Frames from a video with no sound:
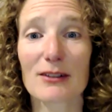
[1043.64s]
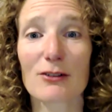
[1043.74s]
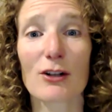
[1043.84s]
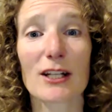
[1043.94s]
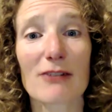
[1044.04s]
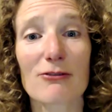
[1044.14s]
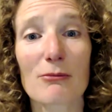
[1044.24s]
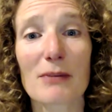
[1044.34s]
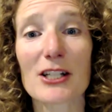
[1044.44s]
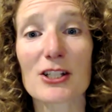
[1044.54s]
chronic
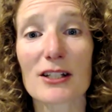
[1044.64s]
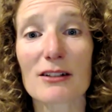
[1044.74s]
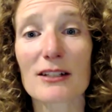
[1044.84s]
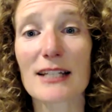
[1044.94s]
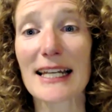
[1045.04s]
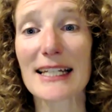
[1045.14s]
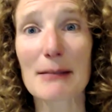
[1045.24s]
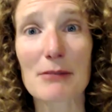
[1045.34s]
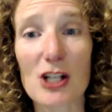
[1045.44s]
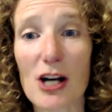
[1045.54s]
inflammation can
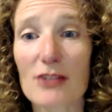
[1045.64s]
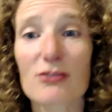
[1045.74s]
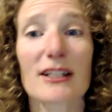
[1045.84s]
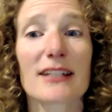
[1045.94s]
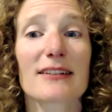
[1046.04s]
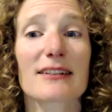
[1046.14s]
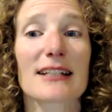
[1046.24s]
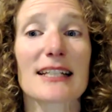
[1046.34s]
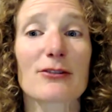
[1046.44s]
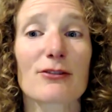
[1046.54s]
damage arteries
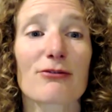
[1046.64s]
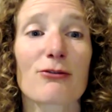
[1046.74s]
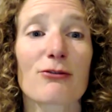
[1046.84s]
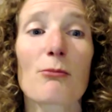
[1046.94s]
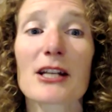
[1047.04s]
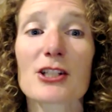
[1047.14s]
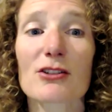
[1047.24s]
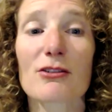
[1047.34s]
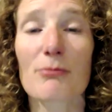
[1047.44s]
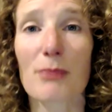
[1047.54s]
and lead to the
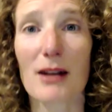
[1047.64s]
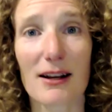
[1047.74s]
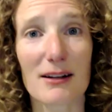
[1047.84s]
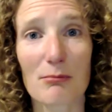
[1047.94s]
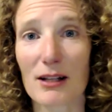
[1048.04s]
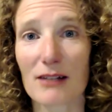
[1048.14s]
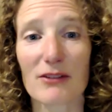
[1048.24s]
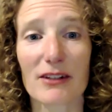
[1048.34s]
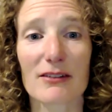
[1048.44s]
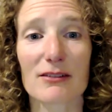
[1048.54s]
formation of plaque in blood
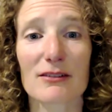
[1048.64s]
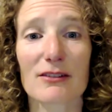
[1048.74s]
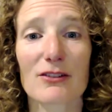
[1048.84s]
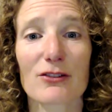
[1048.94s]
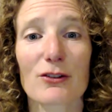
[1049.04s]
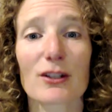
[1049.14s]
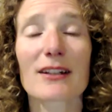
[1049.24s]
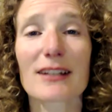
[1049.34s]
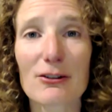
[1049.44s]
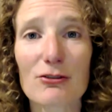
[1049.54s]
vessels. So
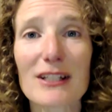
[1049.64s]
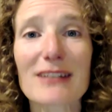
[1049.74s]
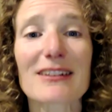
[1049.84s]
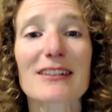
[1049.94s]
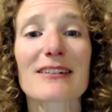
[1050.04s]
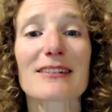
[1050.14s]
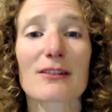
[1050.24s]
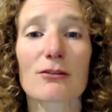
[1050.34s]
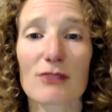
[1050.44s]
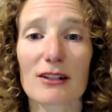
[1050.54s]
it increases
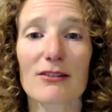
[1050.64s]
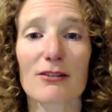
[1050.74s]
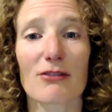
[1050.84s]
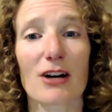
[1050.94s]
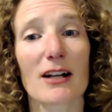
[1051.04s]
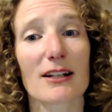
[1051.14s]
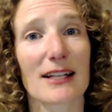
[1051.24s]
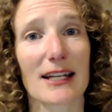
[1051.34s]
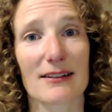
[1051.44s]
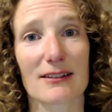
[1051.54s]
the risk of heart
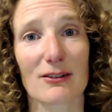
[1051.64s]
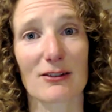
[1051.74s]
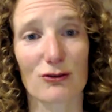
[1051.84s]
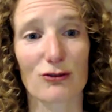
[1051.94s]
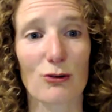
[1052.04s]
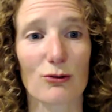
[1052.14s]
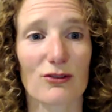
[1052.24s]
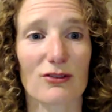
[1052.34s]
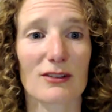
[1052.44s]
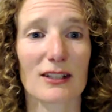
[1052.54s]
attacks and
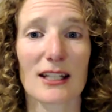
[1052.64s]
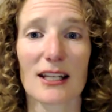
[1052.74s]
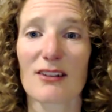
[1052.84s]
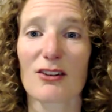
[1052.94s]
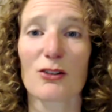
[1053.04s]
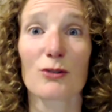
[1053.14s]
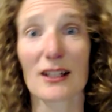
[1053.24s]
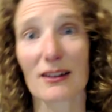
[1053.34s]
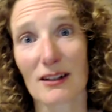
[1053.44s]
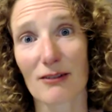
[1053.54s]
strokes. Again, who
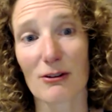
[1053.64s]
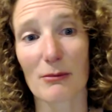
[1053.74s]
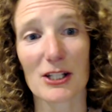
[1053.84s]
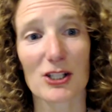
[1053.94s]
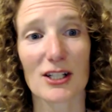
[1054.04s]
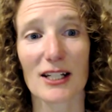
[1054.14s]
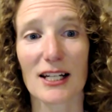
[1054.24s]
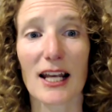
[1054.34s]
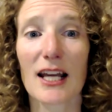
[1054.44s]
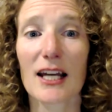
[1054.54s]
needs
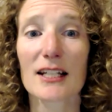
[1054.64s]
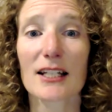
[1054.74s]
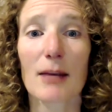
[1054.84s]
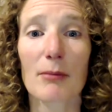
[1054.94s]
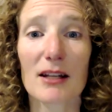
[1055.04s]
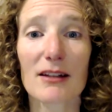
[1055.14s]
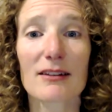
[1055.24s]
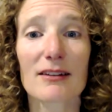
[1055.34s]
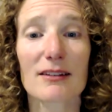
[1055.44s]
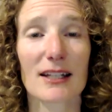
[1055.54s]
inflammation?
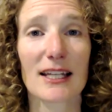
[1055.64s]
Diabetes,